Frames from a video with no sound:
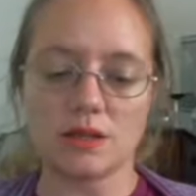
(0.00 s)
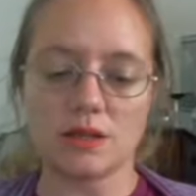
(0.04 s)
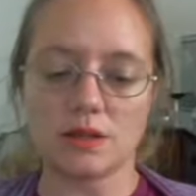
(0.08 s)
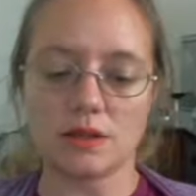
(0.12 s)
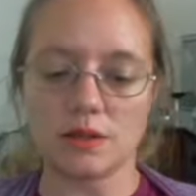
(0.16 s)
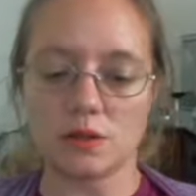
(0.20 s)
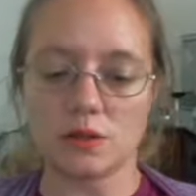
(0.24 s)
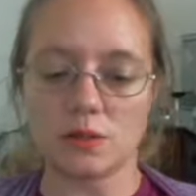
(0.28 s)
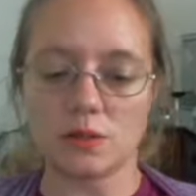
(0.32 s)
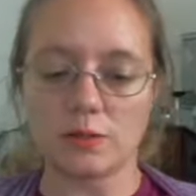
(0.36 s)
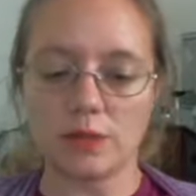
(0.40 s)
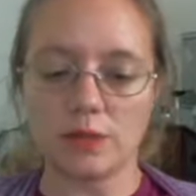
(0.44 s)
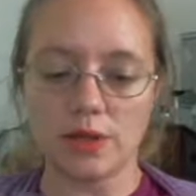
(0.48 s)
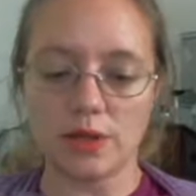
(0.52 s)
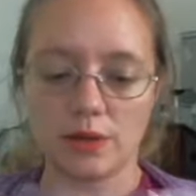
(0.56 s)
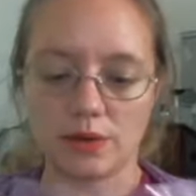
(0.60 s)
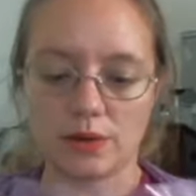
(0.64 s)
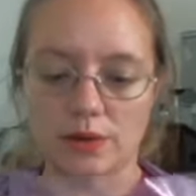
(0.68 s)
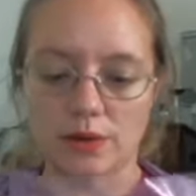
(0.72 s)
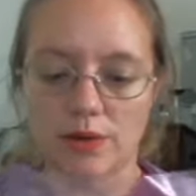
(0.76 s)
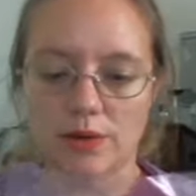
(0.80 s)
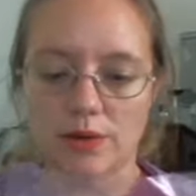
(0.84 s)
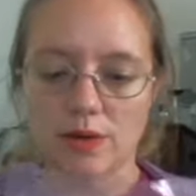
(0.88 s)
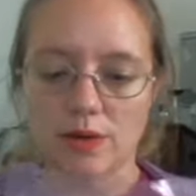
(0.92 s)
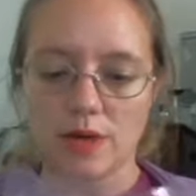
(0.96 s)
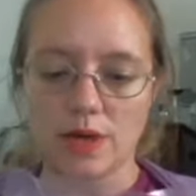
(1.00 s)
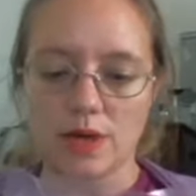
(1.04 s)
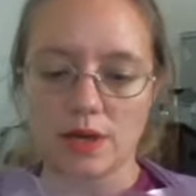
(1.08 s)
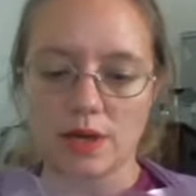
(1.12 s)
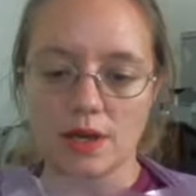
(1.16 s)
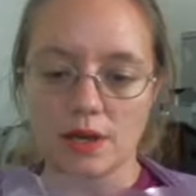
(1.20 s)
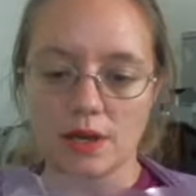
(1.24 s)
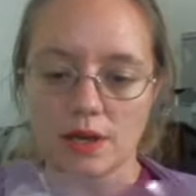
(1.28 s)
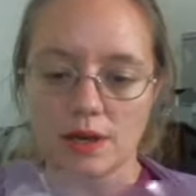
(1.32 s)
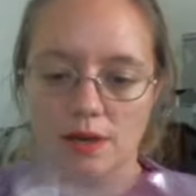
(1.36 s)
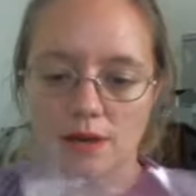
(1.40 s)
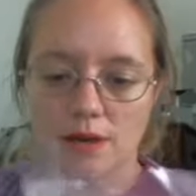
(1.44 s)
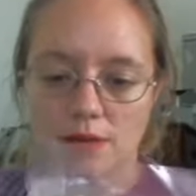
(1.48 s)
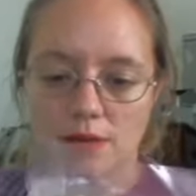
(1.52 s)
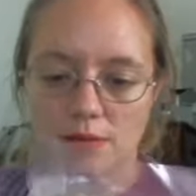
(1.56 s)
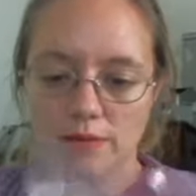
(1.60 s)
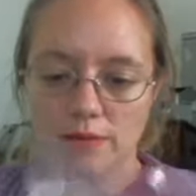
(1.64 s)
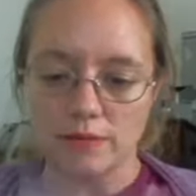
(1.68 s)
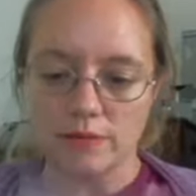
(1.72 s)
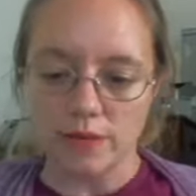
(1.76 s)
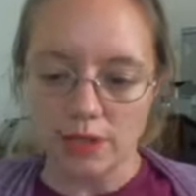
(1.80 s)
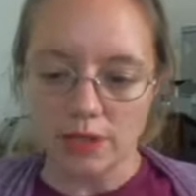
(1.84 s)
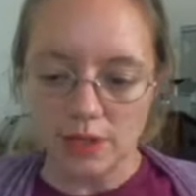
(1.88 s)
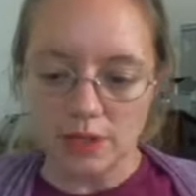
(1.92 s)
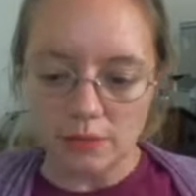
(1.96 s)
It's a little mirror.
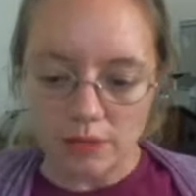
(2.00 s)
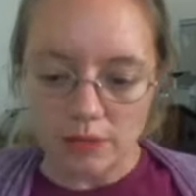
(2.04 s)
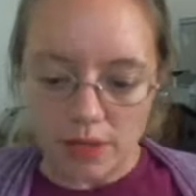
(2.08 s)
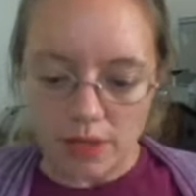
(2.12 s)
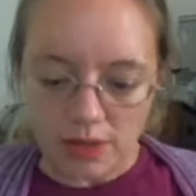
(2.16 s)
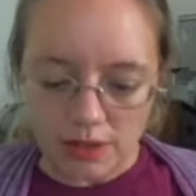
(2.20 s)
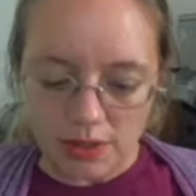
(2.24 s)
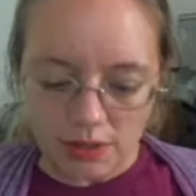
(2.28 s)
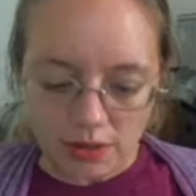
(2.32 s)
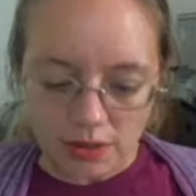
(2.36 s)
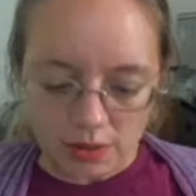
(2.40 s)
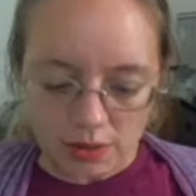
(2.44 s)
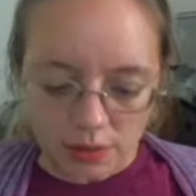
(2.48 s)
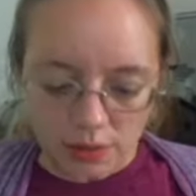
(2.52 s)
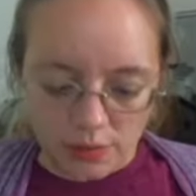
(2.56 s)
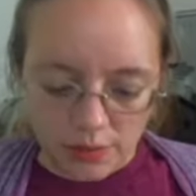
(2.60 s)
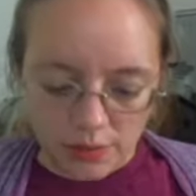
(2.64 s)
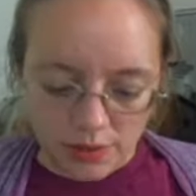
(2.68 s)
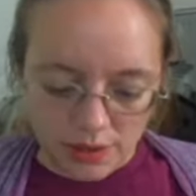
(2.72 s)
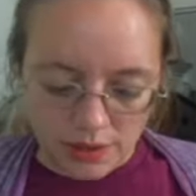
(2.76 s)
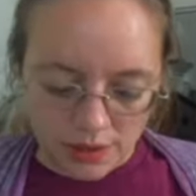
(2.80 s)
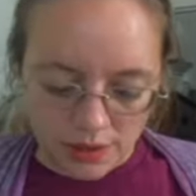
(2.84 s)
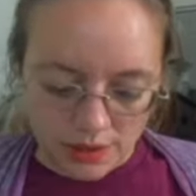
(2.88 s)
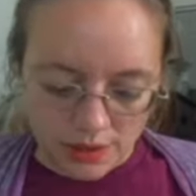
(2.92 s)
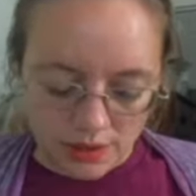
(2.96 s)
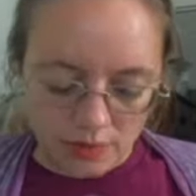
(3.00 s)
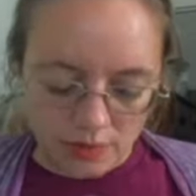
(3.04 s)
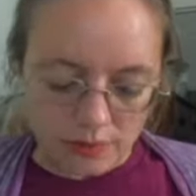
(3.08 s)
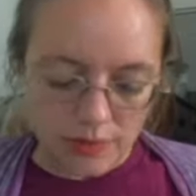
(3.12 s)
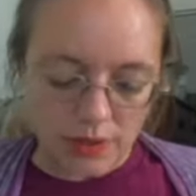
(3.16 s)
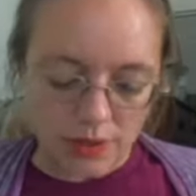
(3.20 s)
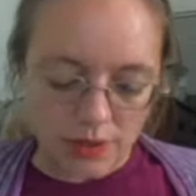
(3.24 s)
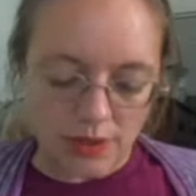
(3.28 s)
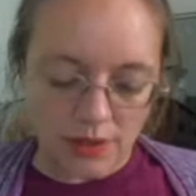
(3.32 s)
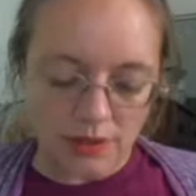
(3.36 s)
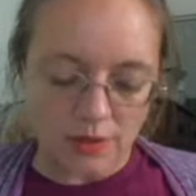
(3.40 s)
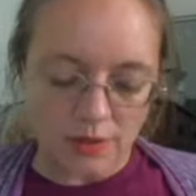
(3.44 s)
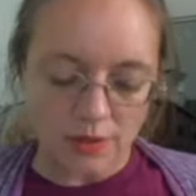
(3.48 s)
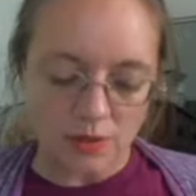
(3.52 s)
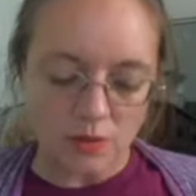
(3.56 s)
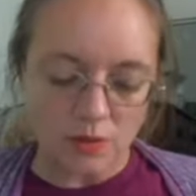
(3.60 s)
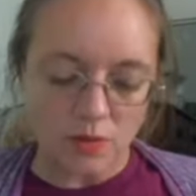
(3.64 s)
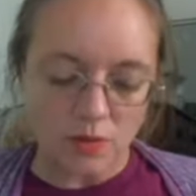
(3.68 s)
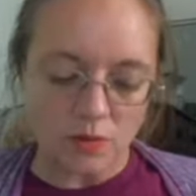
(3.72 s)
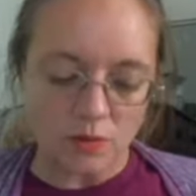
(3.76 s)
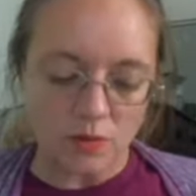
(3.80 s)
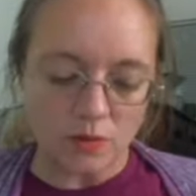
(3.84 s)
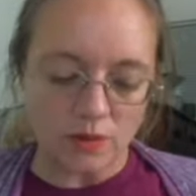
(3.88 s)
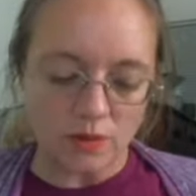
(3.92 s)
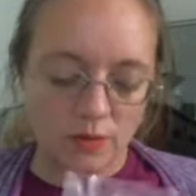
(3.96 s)
Um, and I'm not going to open it up
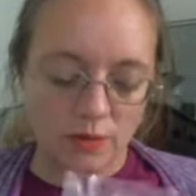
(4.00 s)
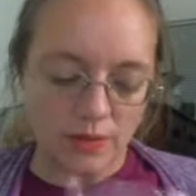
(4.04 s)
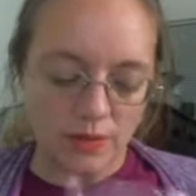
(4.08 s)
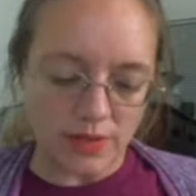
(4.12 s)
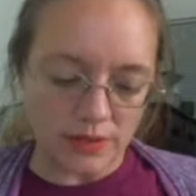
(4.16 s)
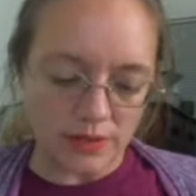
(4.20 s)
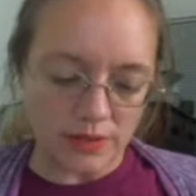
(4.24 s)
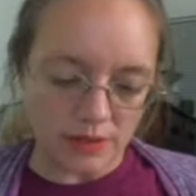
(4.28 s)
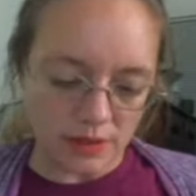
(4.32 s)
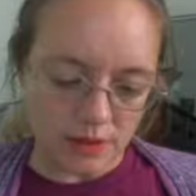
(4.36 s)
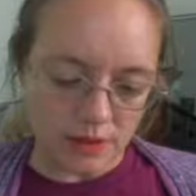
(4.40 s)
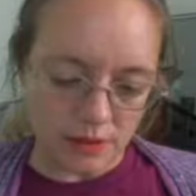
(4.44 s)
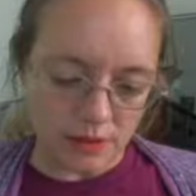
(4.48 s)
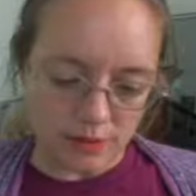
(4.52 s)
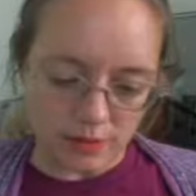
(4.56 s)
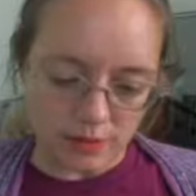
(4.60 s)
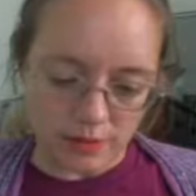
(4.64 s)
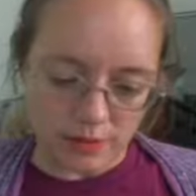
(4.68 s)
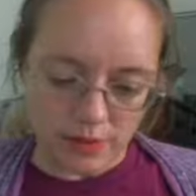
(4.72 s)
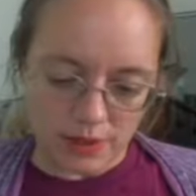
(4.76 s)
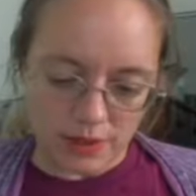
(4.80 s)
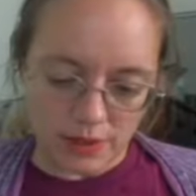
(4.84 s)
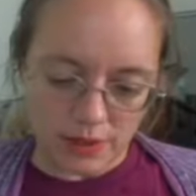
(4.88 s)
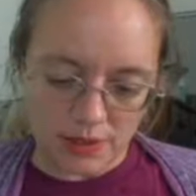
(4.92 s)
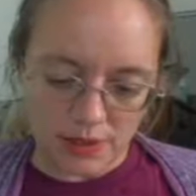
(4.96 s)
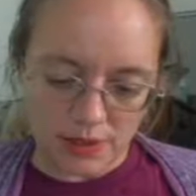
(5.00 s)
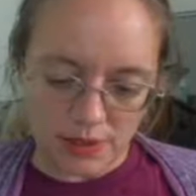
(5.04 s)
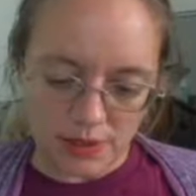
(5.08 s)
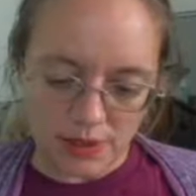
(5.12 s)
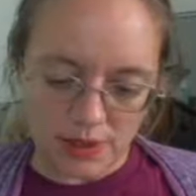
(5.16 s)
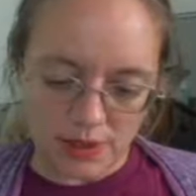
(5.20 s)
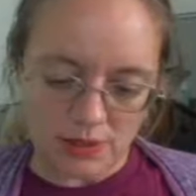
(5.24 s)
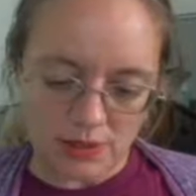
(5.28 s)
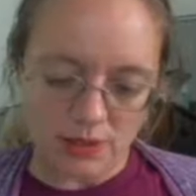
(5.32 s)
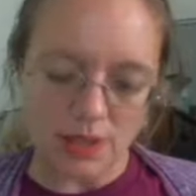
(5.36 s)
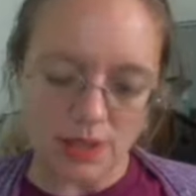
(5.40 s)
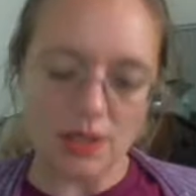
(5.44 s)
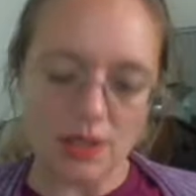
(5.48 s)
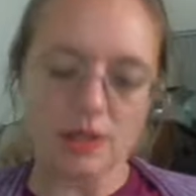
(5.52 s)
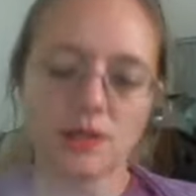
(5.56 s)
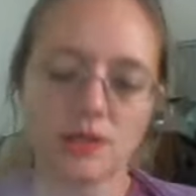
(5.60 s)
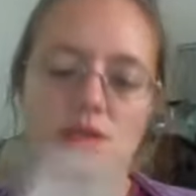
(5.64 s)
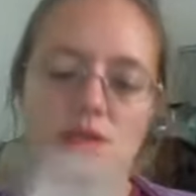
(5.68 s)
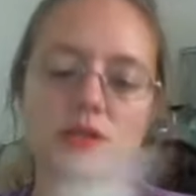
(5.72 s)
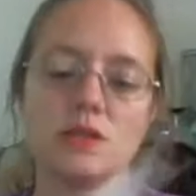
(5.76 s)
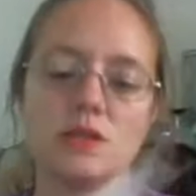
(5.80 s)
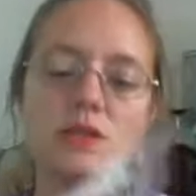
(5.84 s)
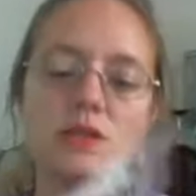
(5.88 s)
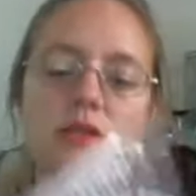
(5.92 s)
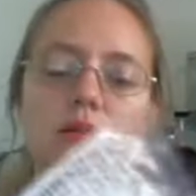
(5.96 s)
because I don't want to mess it, but I think it, yeah,
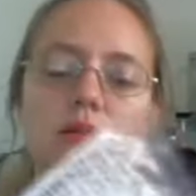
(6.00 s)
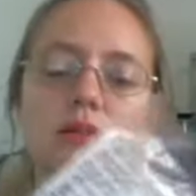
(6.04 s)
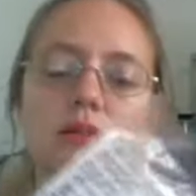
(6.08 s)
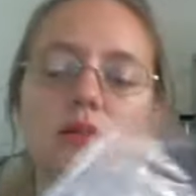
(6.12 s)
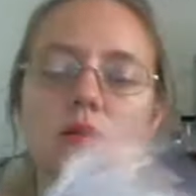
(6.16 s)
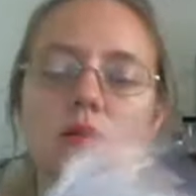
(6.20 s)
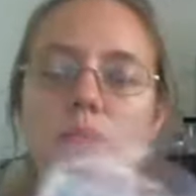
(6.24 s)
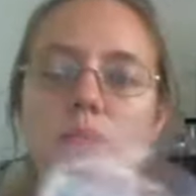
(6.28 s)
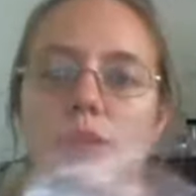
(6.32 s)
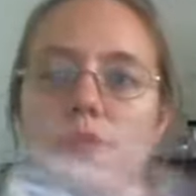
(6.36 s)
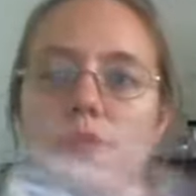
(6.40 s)
it's just a little